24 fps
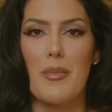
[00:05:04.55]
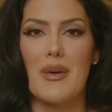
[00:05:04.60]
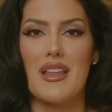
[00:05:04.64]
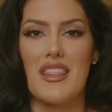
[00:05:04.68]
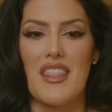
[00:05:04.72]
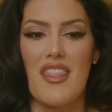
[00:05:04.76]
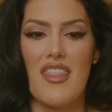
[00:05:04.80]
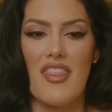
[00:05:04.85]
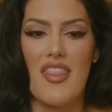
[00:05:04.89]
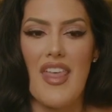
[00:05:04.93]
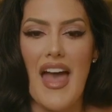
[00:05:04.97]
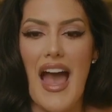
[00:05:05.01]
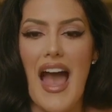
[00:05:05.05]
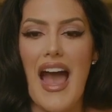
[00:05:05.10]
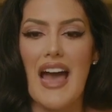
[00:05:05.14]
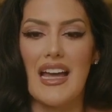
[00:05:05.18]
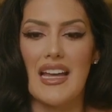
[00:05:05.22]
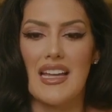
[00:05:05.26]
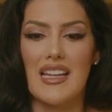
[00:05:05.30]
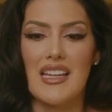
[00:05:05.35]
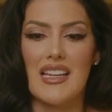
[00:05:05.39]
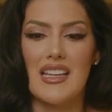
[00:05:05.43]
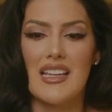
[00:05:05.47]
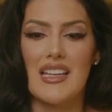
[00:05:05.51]
But
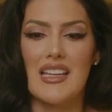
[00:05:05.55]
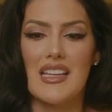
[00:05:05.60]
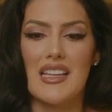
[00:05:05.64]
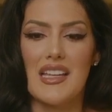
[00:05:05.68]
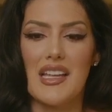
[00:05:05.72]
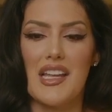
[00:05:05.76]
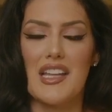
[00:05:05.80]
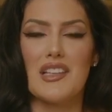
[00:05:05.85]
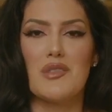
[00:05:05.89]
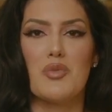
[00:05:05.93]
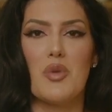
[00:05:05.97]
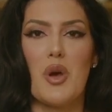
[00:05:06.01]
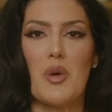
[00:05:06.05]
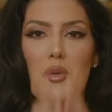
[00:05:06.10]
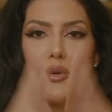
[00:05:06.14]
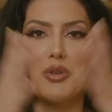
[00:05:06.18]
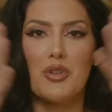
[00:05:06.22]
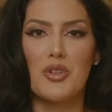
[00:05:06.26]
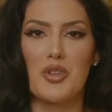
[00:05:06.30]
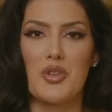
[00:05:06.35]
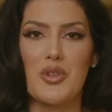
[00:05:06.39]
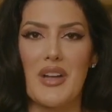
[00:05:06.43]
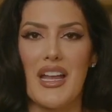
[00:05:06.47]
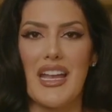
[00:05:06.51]
that is what will
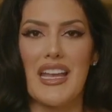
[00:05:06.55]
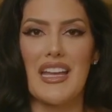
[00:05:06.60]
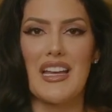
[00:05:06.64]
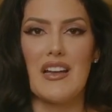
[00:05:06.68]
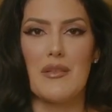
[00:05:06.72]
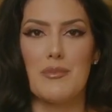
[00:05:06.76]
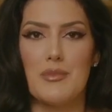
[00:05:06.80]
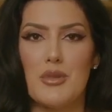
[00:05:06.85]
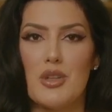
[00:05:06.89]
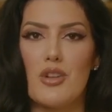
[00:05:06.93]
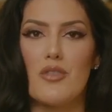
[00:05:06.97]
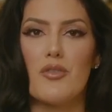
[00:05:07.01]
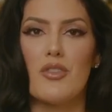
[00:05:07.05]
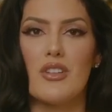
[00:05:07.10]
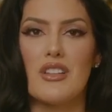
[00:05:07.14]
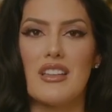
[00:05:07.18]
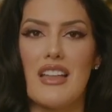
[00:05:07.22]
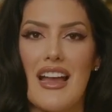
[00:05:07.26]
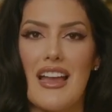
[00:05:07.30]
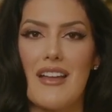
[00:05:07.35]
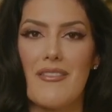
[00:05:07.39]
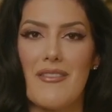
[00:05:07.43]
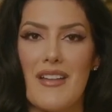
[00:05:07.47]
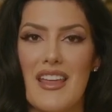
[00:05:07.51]
create a beautiful
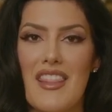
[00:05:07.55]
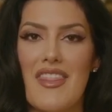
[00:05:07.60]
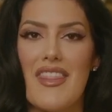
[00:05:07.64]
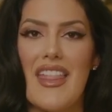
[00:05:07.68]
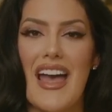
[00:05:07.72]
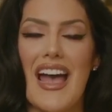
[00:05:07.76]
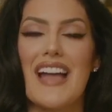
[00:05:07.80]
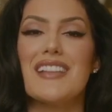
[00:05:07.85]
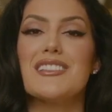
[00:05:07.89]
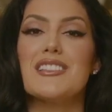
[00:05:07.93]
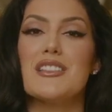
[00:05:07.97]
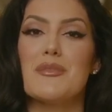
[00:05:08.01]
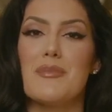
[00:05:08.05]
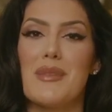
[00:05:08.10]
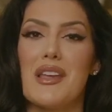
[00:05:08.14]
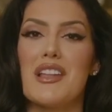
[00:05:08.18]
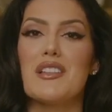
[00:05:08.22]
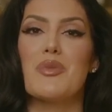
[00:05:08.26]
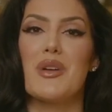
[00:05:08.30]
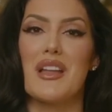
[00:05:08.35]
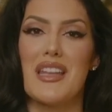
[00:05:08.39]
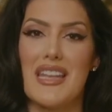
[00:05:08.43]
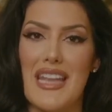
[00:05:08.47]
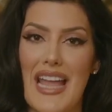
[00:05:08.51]
life. And that to me
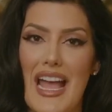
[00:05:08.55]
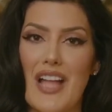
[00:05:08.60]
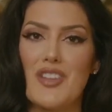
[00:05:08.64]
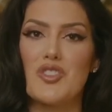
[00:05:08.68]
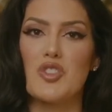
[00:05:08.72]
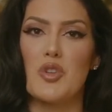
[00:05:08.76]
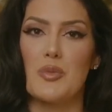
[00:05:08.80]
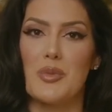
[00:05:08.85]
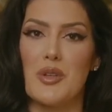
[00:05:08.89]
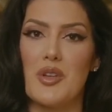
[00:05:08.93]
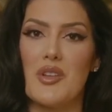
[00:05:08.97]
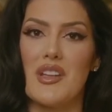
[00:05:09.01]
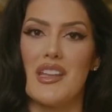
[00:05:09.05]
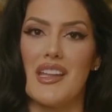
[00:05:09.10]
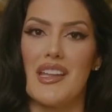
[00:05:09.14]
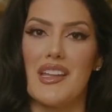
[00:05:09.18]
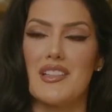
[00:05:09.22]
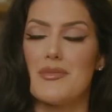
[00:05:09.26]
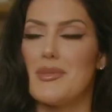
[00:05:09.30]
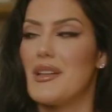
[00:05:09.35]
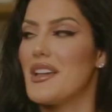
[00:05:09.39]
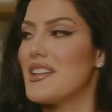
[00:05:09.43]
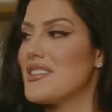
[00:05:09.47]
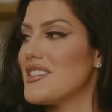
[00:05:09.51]
is what natural beauty
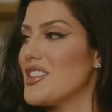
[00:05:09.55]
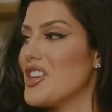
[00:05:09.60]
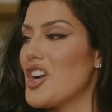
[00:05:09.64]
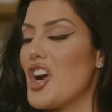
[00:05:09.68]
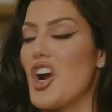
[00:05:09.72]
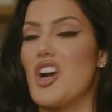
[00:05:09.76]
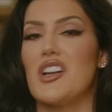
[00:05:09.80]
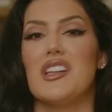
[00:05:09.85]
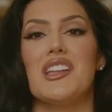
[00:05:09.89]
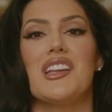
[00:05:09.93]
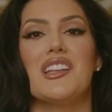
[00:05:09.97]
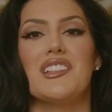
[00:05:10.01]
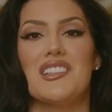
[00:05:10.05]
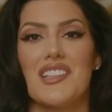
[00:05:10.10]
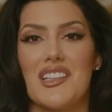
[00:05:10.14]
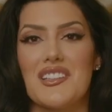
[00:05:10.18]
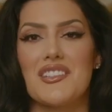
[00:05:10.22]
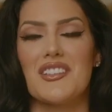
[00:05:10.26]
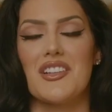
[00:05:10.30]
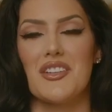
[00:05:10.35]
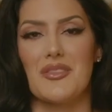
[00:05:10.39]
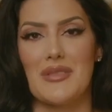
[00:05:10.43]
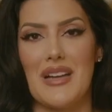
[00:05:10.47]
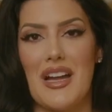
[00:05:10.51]
is, because it already
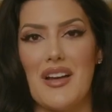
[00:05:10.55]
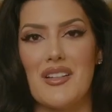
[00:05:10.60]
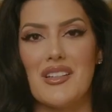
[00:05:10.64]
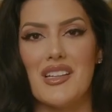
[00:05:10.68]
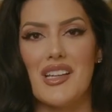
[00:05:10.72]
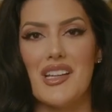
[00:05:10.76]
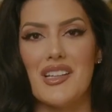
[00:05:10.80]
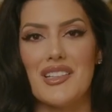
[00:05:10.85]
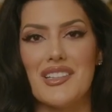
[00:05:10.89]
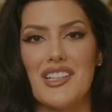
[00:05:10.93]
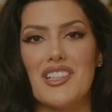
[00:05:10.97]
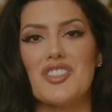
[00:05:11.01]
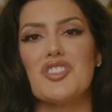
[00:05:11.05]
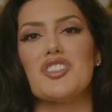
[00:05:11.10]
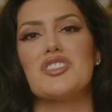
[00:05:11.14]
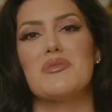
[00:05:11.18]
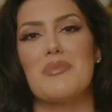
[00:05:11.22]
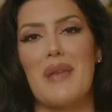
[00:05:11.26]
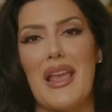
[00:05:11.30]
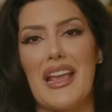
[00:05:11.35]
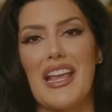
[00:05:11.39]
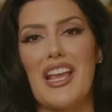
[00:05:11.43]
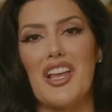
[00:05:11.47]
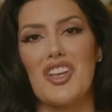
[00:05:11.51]
exists around us. It's just
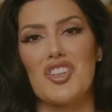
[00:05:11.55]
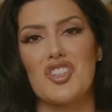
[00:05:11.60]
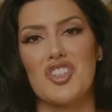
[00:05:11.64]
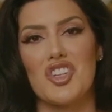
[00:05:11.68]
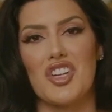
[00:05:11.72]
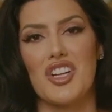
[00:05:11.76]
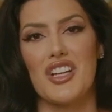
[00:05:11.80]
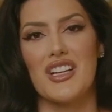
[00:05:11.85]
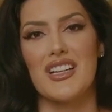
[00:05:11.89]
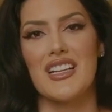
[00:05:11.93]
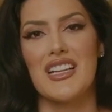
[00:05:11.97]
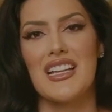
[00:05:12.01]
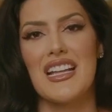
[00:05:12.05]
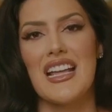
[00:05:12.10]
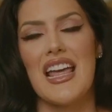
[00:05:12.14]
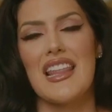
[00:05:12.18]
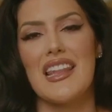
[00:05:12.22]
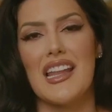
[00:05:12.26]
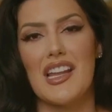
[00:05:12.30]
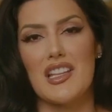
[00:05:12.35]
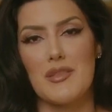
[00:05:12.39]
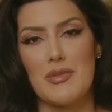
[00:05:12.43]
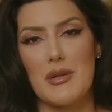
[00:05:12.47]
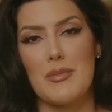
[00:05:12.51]
making sure
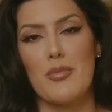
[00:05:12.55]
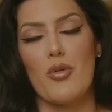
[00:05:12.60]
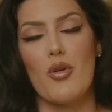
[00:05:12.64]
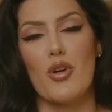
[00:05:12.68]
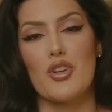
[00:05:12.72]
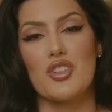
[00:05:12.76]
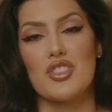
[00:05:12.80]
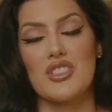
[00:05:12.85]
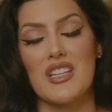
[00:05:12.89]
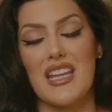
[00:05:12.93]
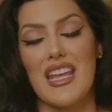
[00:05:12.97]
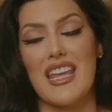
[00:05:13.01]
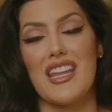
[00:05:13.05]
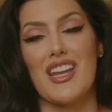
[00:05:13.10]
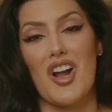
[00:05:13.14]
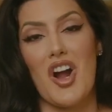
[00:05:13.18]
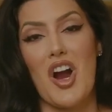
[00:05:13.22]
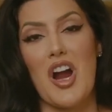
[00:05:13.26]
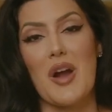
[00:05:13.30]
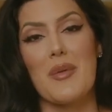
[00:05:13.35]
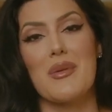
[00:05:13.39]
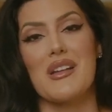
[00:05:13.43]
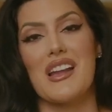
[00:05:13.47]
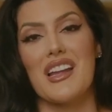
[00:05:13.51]
that it's proportionate and it
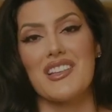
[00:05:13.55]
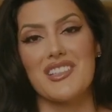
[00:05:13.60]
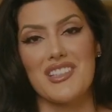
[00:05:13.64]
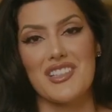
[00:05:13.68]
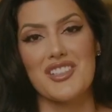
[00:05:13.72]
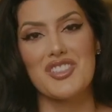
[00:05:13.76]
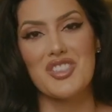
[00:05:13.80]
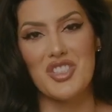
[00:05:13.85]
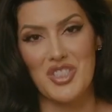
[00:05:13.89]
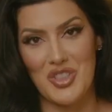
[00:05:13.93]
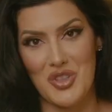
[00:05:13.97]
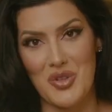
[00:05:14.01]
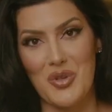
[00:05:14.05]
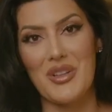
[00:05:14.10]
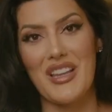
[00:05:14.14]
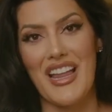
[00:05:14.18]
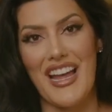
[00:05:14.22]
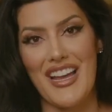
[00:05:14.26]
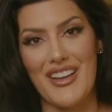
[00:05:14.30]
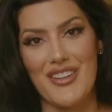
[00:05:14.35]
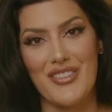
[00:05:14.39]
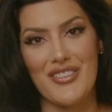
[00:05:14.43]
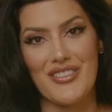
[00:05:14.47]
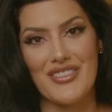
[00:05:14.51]
harmonizes to your
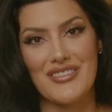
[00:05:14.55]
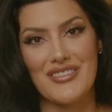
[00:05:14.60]
life.